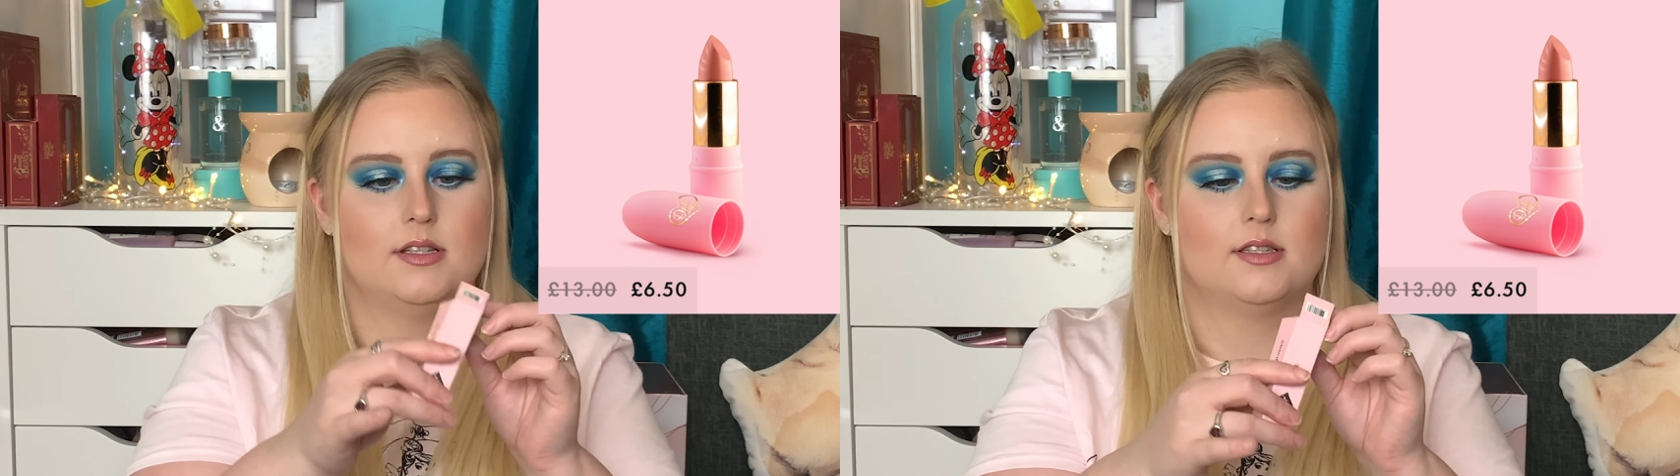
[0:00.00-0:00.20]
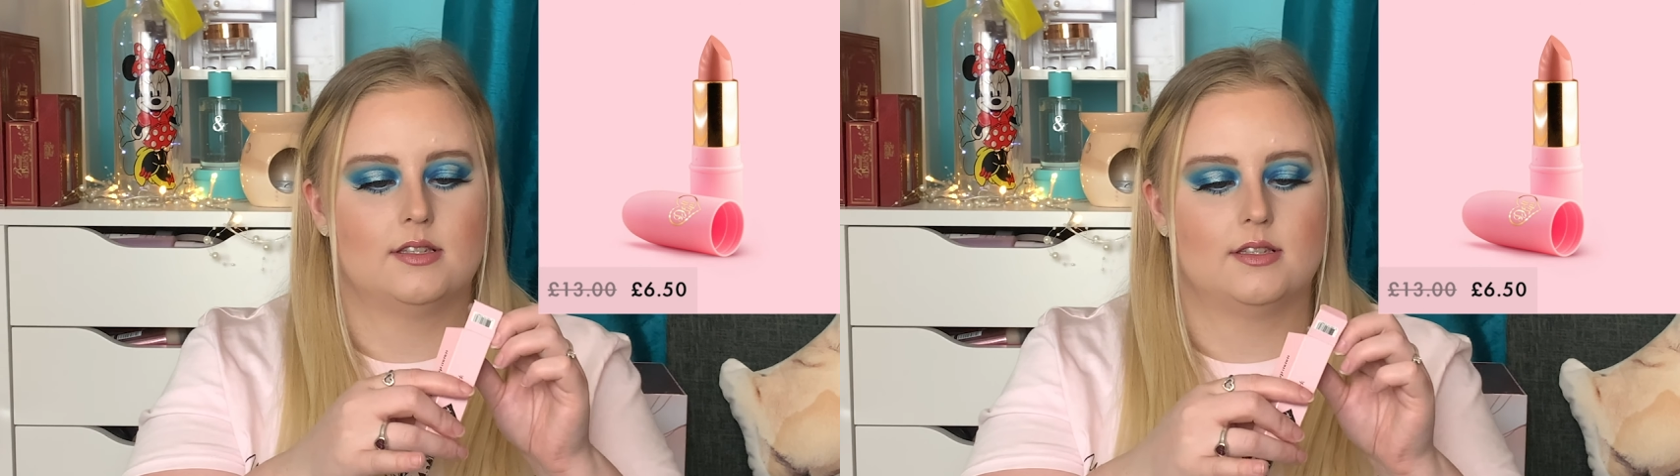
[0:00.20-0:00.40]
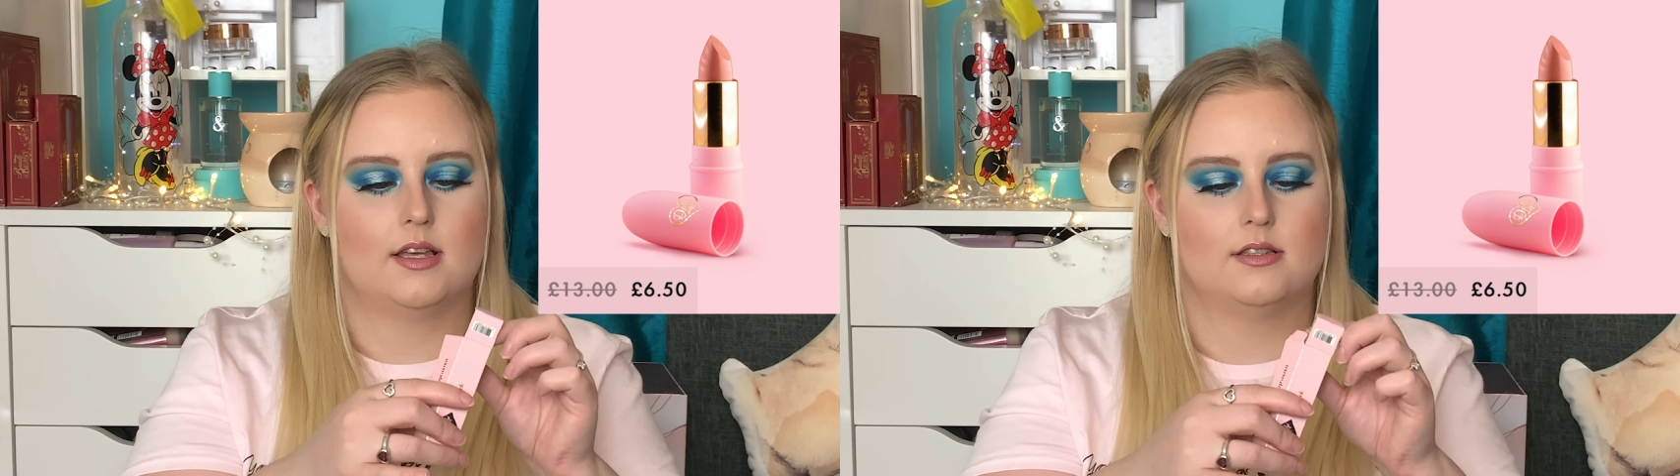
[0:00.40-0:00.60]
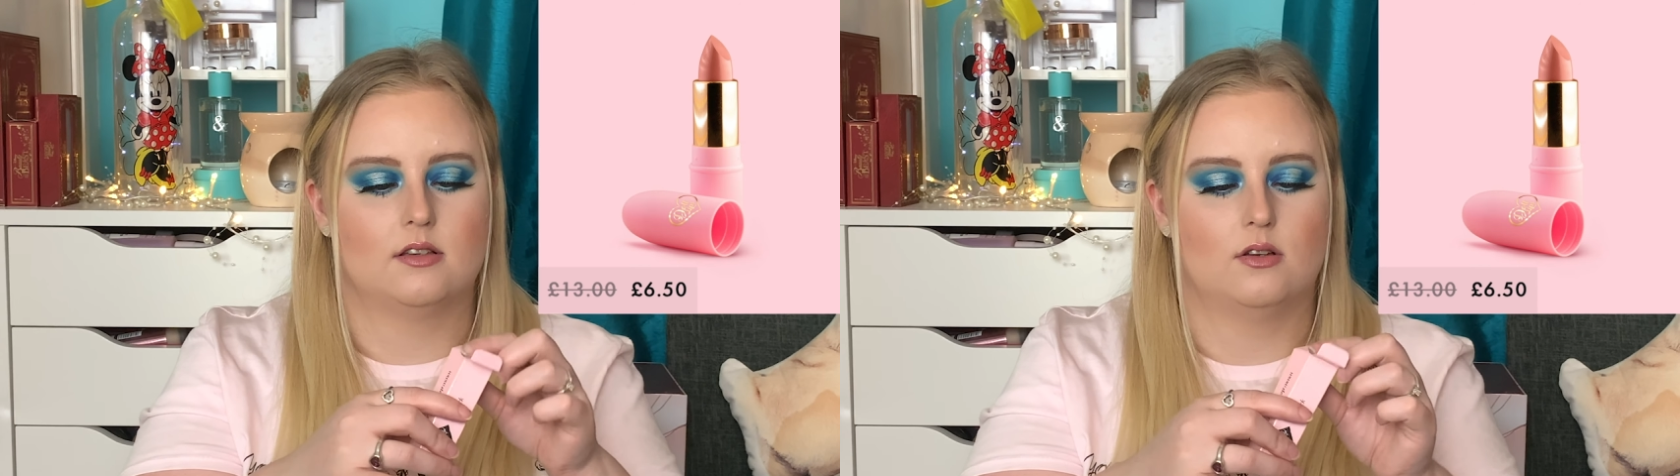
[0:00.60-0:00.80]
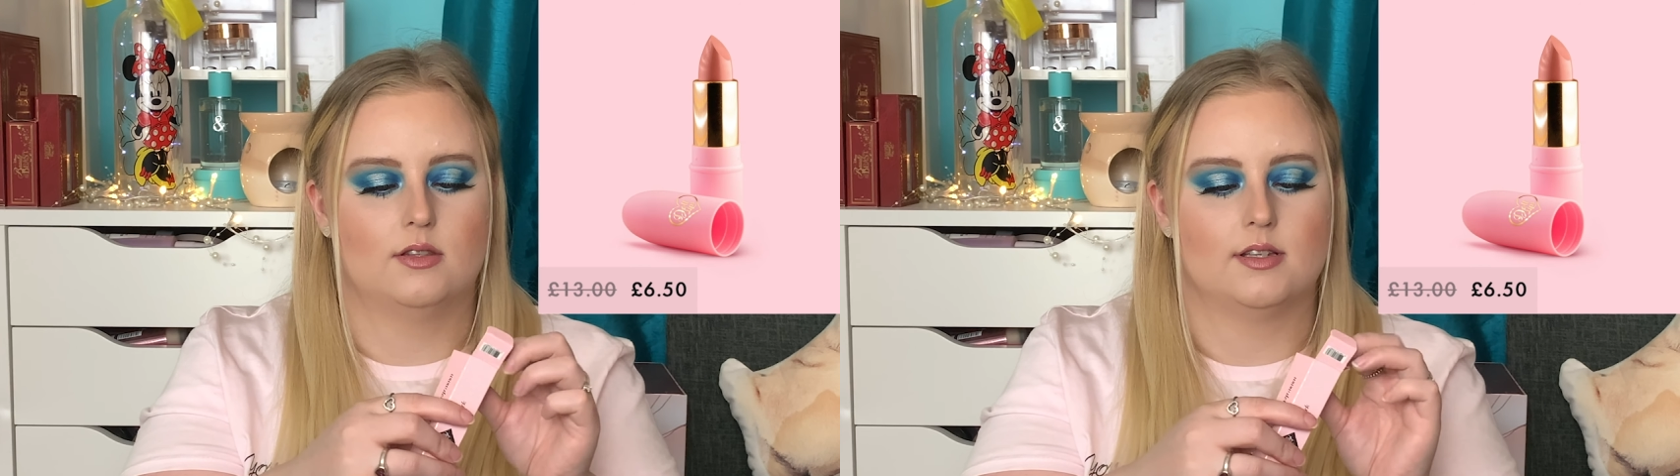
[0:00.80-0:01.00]
it says
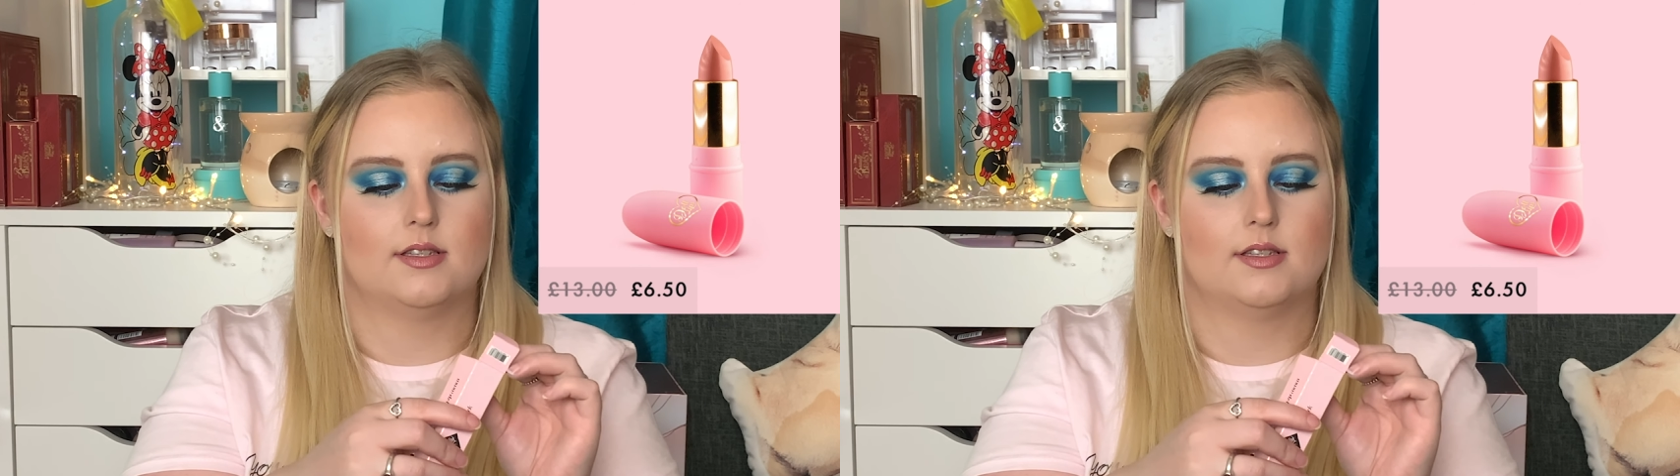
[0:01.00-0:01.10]
on the